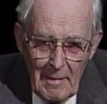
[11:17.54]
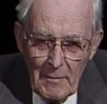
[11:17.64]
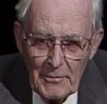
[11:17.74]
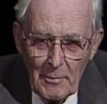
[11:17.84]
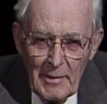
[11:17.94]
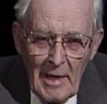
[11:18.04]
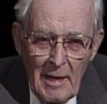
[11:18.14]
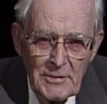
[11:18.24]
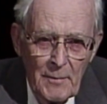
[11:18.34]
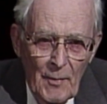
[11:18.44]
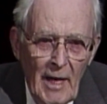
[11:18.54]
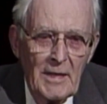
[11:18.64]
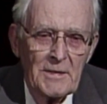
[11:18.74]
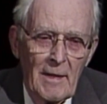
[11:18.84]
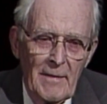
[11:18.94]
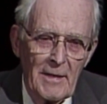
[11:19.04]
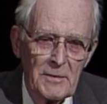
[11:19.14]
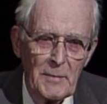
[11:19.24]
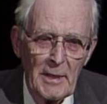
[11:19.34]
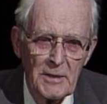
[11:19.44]
But you'll be surprised how that
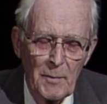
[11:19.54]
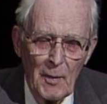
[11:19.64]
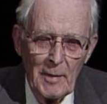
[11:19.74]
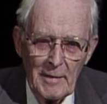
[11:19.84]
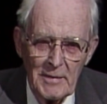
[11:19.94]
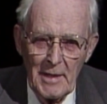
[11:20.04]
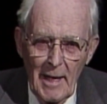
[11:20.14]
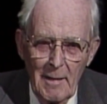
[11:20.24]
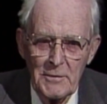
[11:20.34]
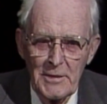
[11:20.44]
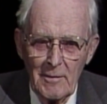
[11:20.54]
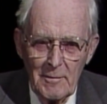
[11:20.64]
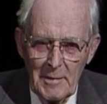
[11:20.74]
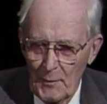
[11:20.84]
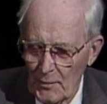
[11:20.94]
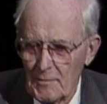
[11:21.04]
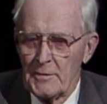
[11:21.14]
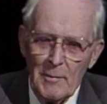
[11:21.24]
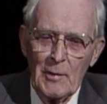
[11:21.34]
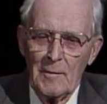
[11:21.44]
has been exploited. This absolutely proves
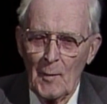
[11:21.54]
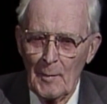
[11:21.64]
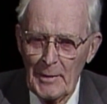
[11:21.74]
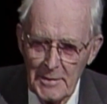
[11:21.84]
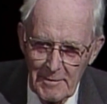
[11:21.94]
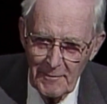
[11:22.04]
the Book of Mormon is a